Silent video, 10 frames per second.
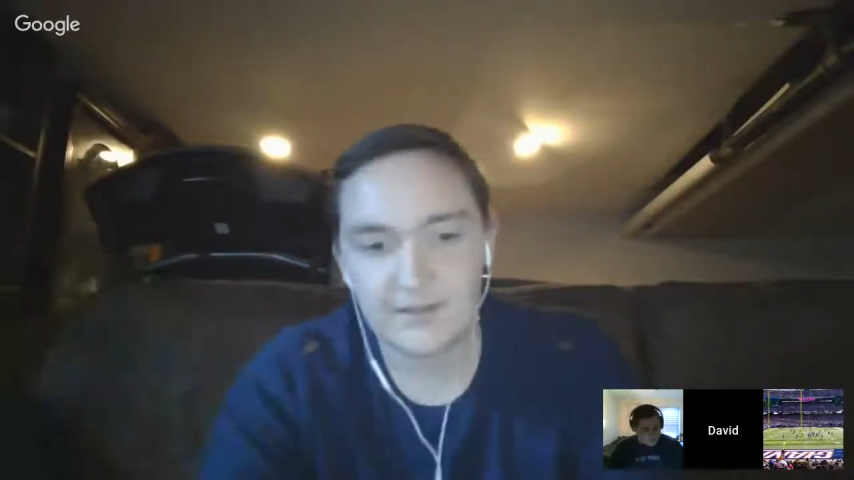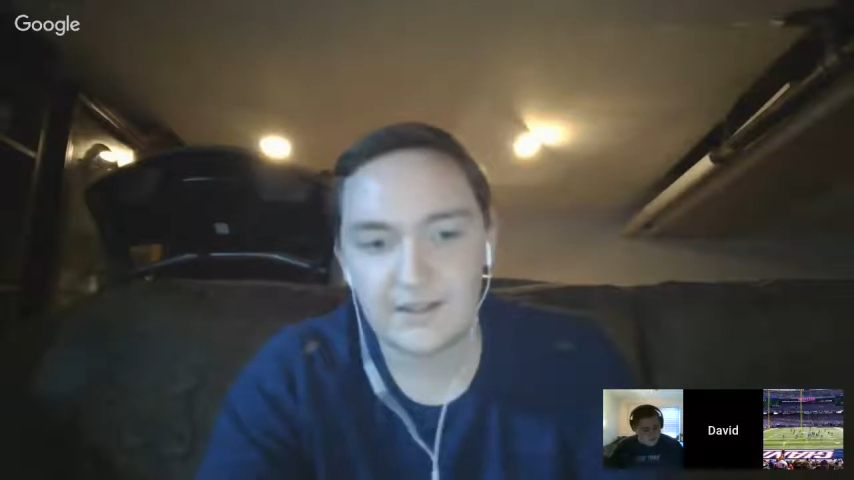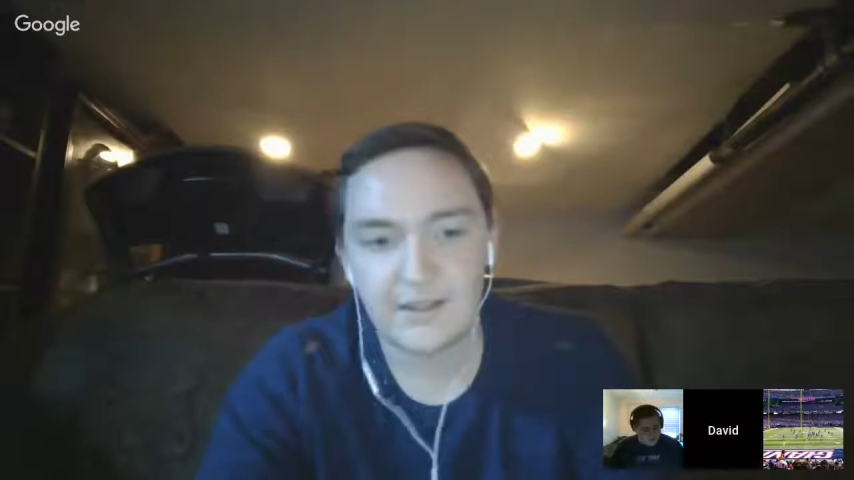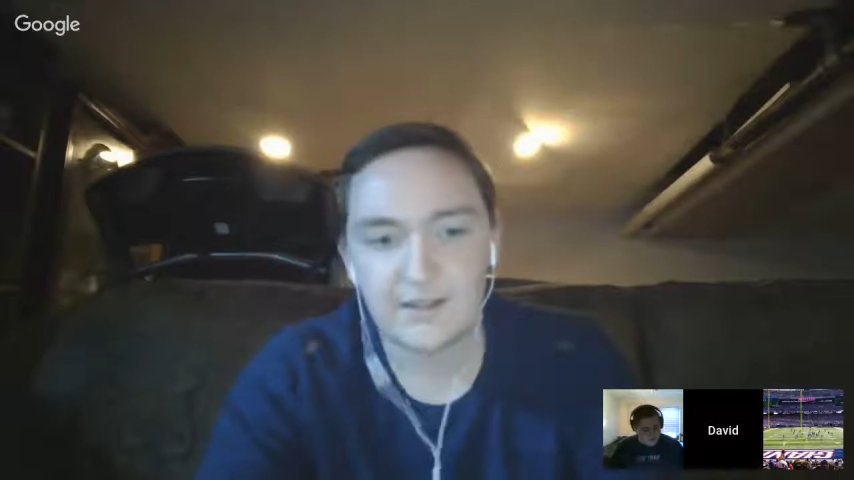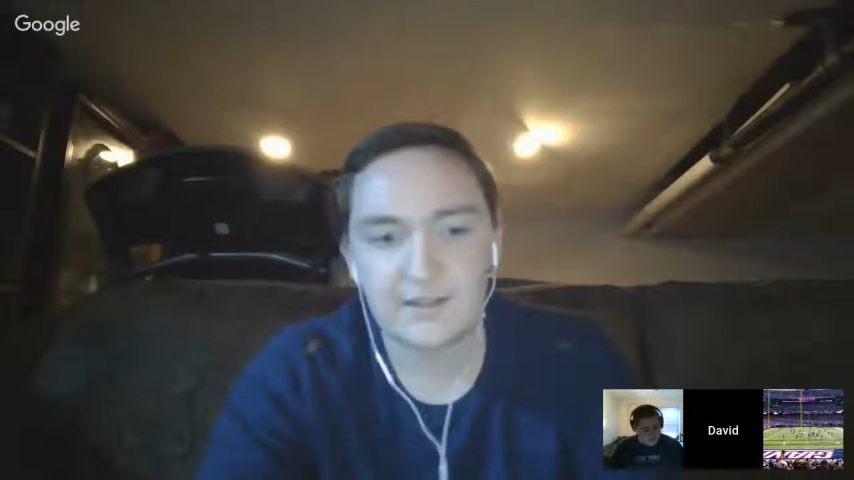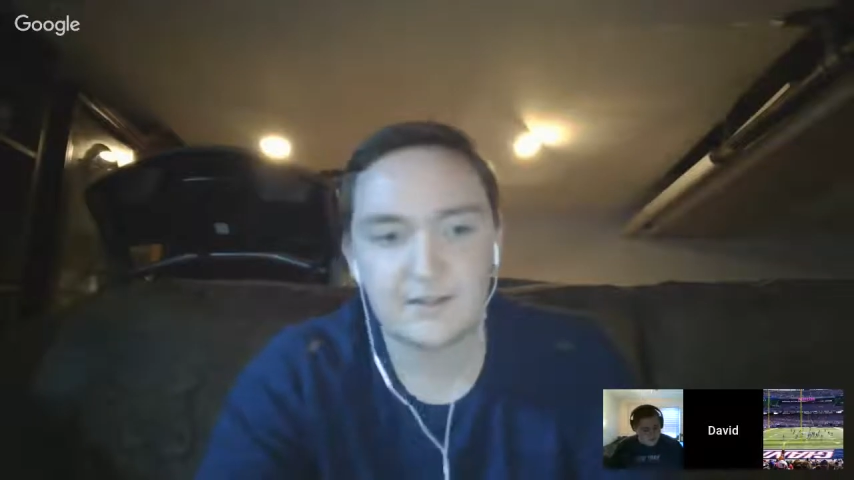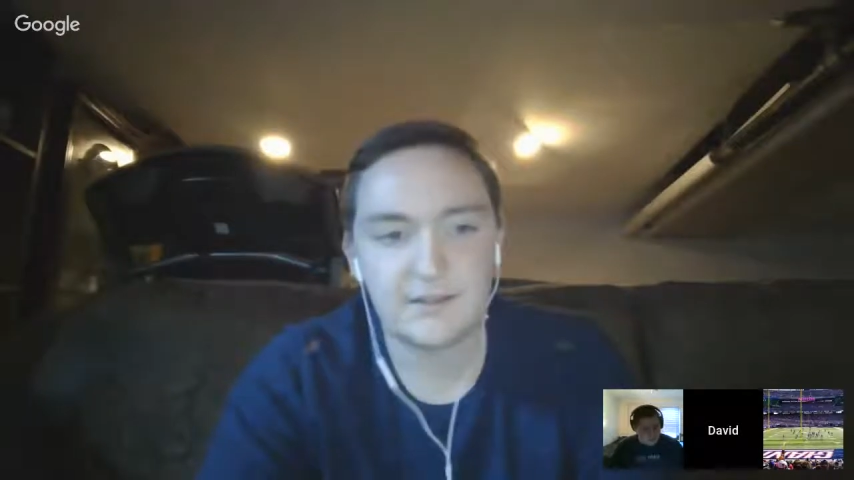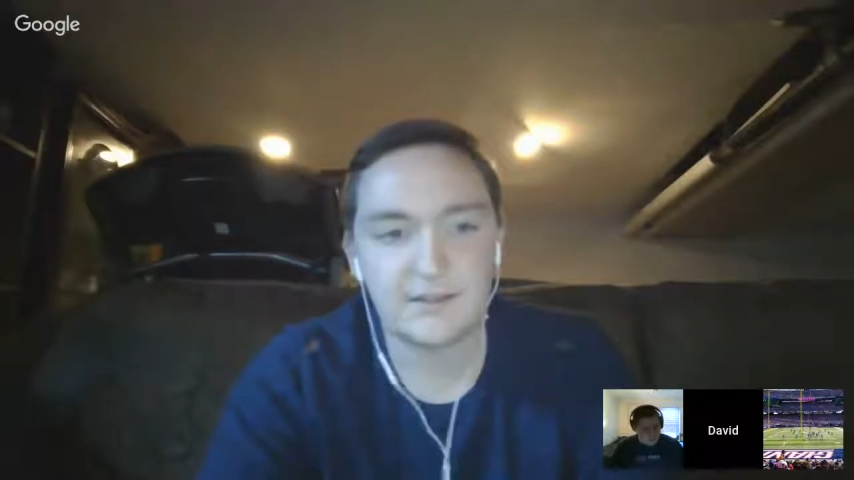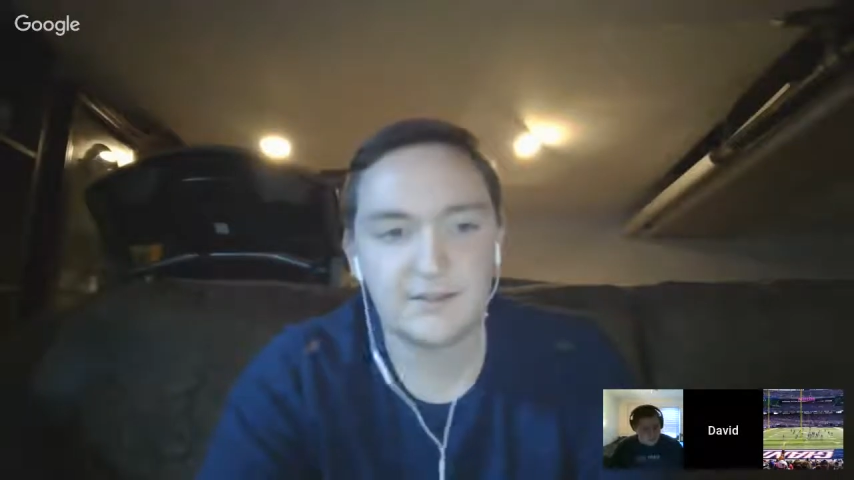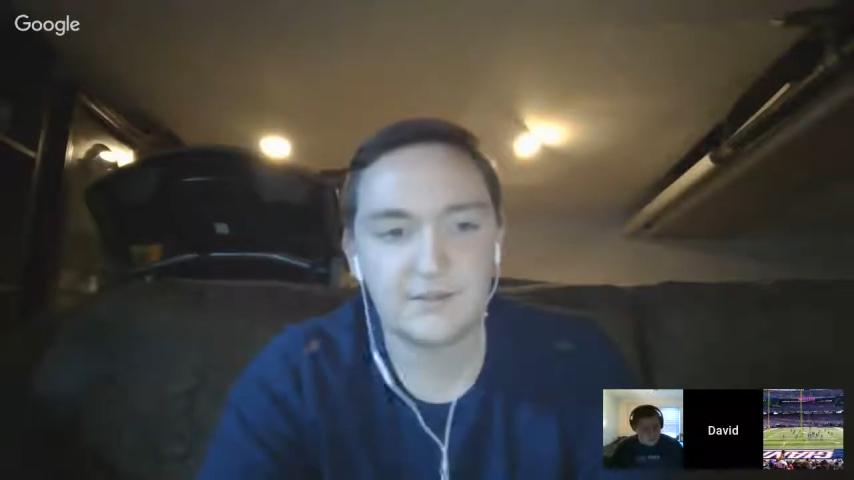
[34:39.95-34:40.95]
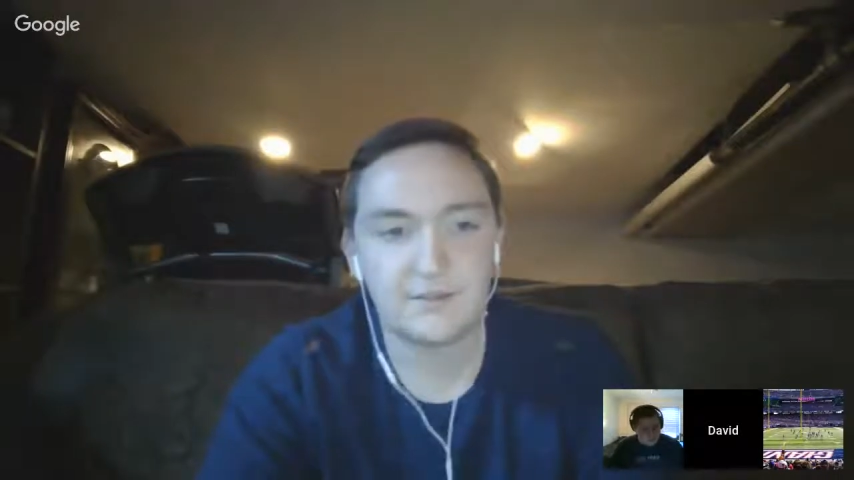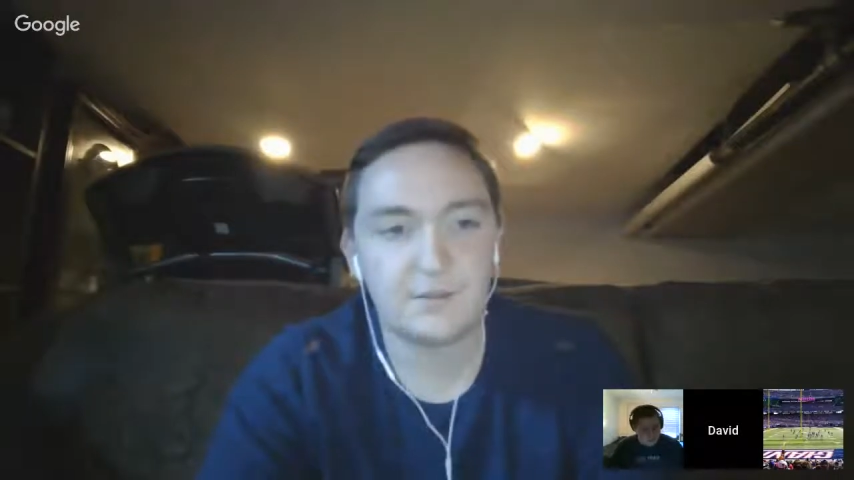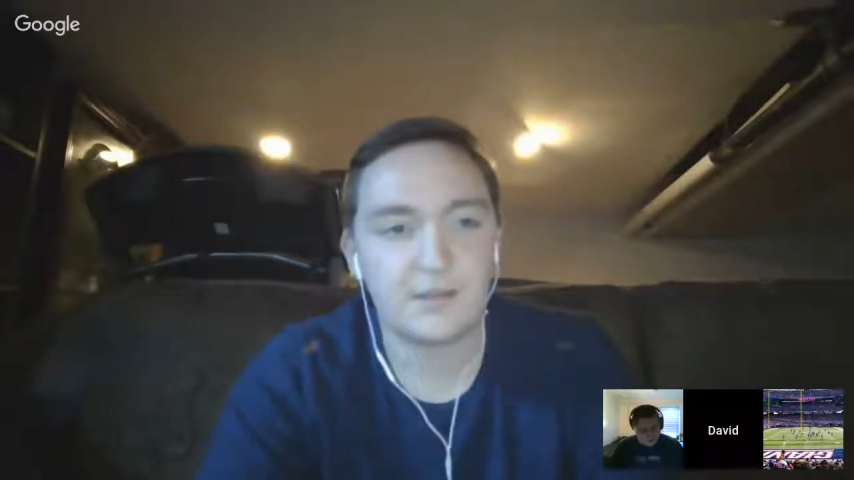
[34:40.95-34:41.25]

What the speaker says: in this interview,